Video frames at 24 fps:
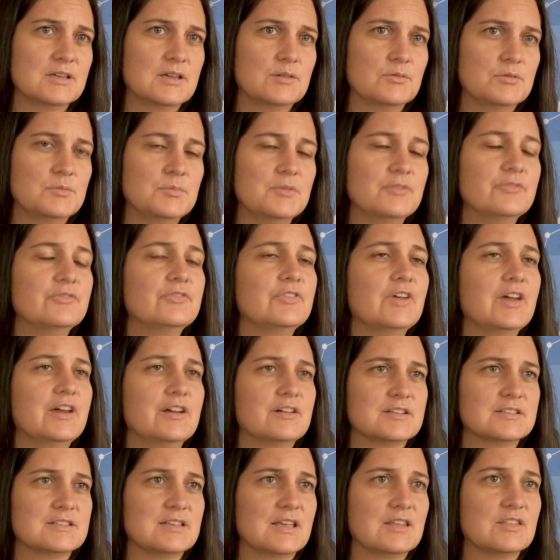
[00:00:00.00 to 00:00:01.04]
it would be fair
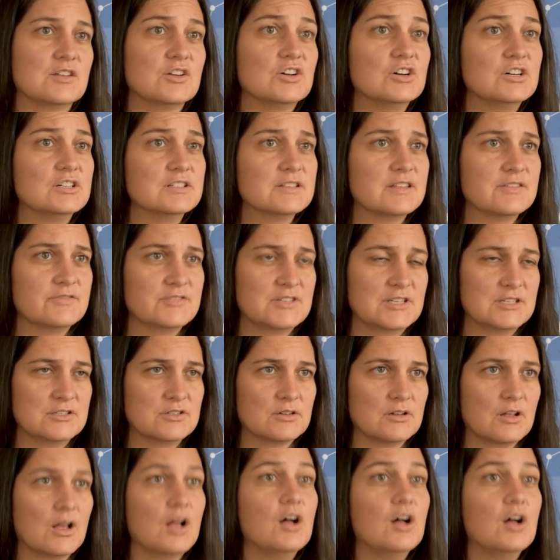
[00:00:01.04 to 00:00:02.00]
to say that all, the digital,